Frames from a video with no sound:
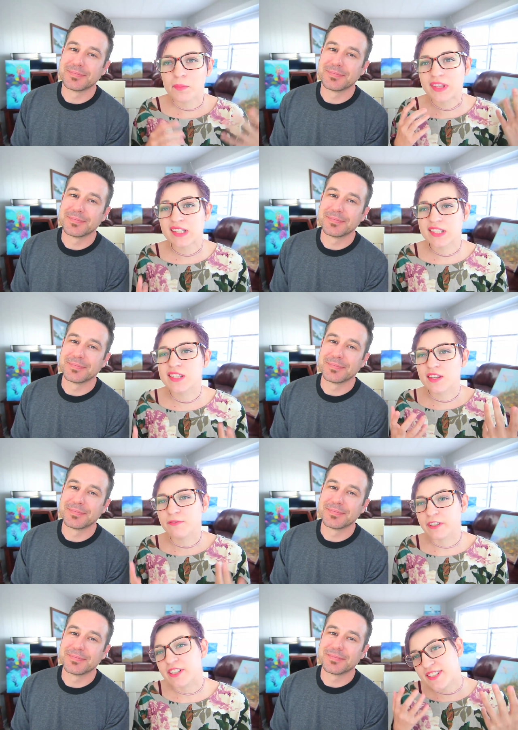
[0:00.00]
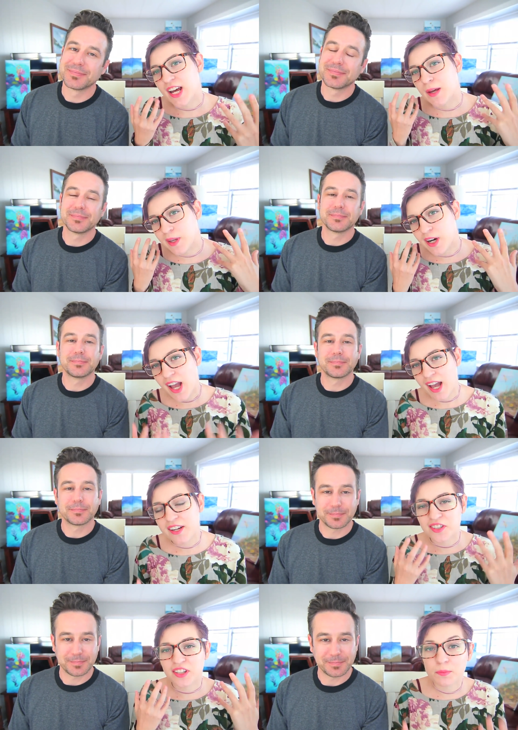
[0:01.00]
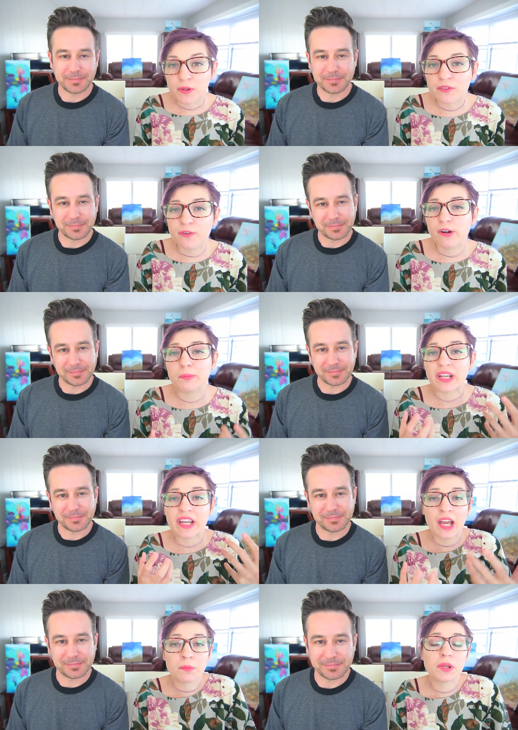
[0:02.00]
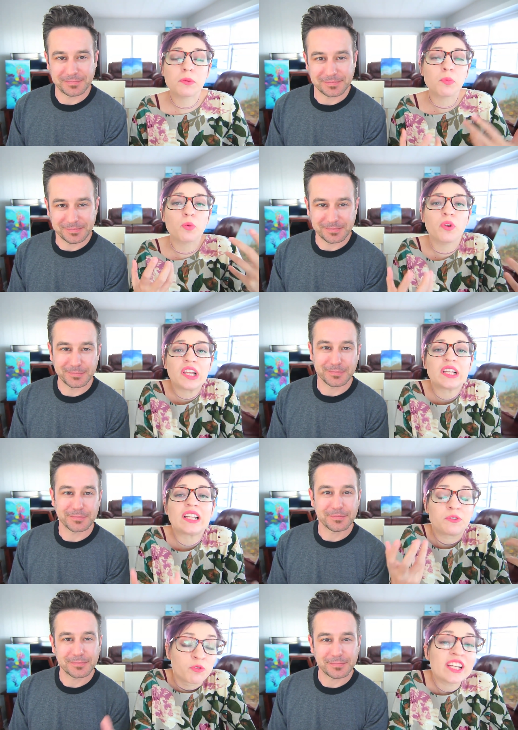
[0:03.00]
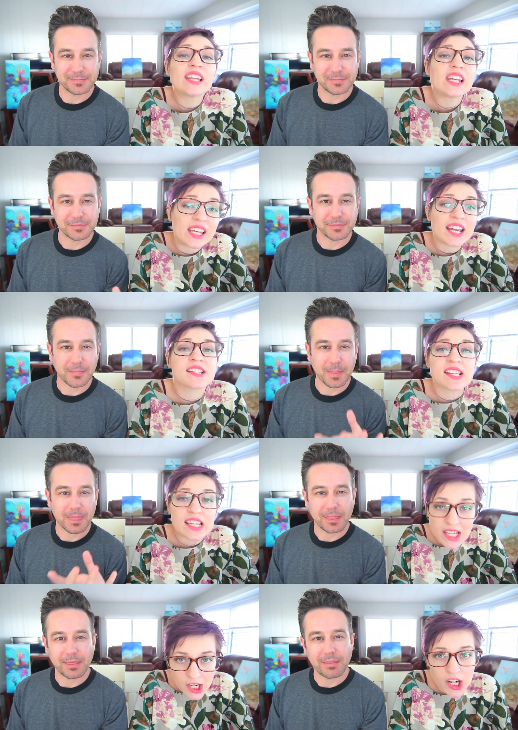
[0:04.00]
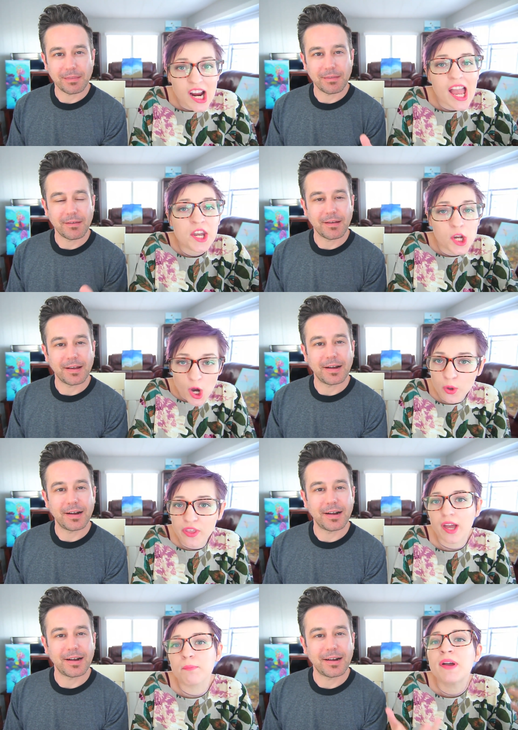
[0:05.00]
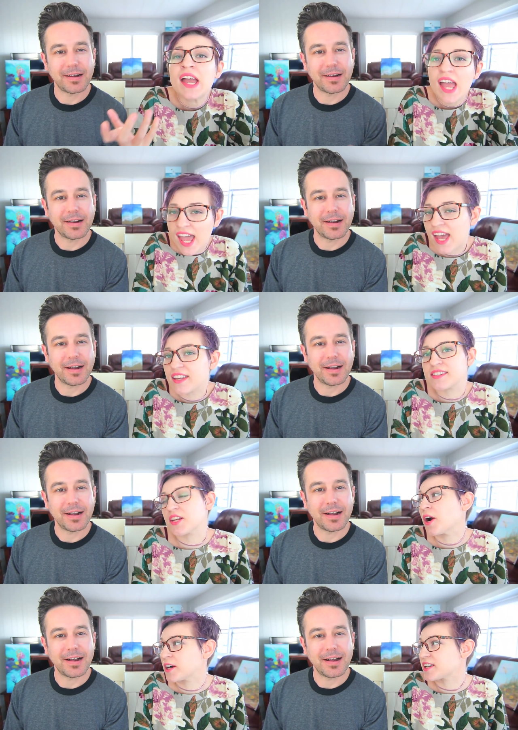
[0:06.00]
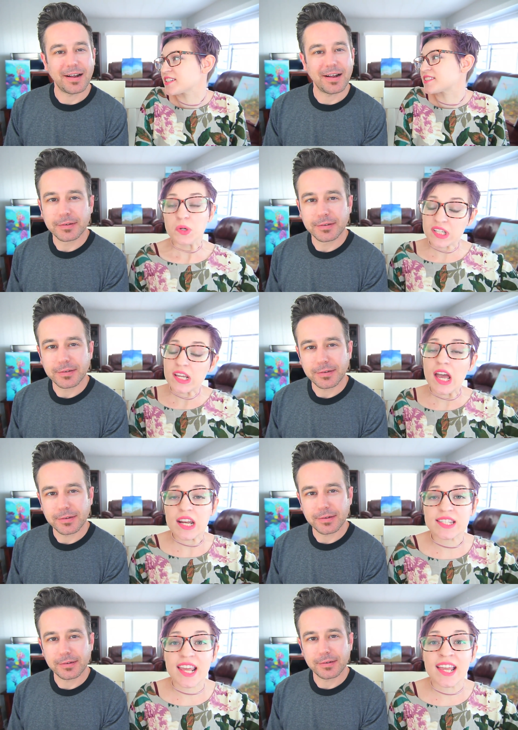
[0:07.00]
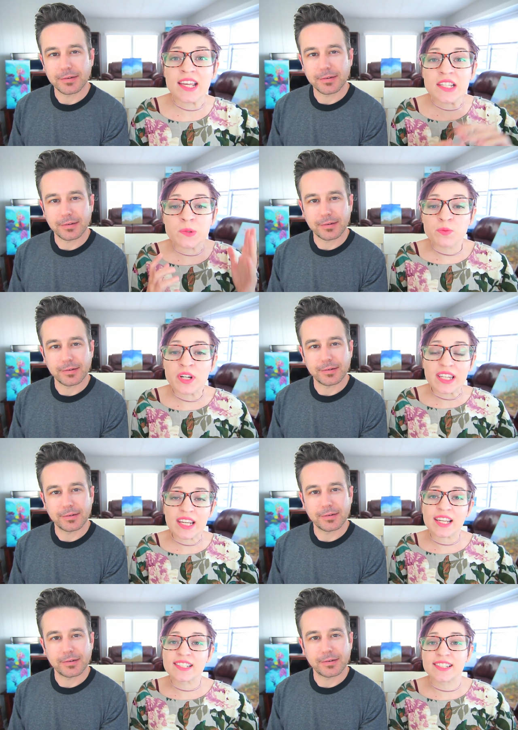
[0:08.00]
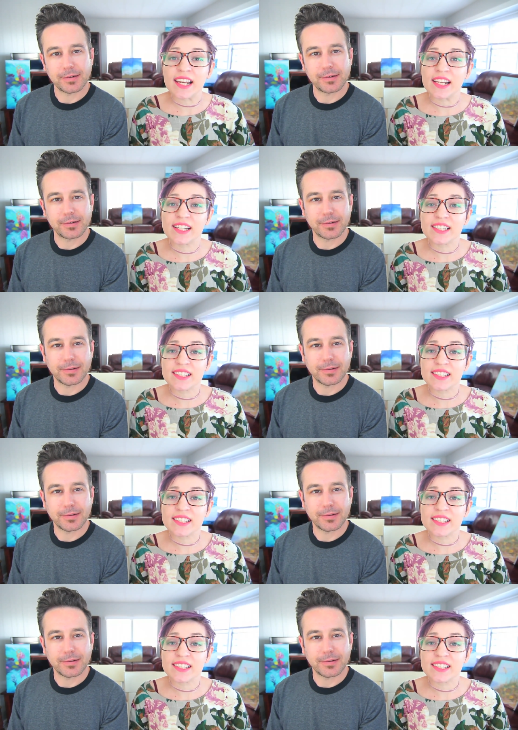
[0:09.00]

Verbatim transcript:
Speaker 1: But this is the first time they're actually performing and people will really get to hear and know them as artists, which I gotta say is really exciting